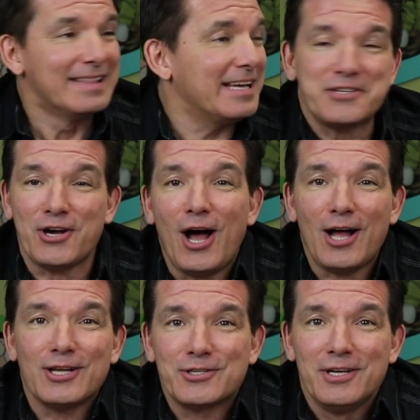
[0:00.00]
This
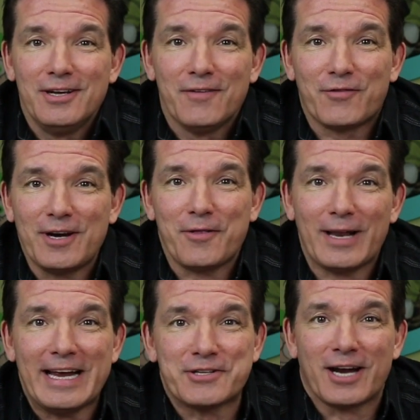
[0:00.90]
calls for another
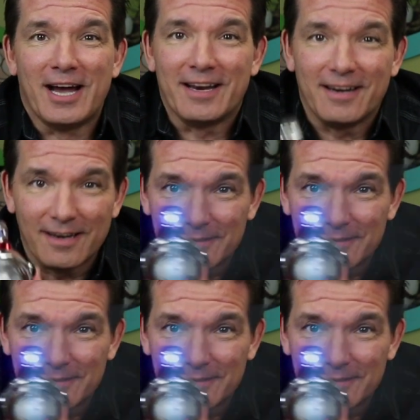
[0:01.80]
laser gun.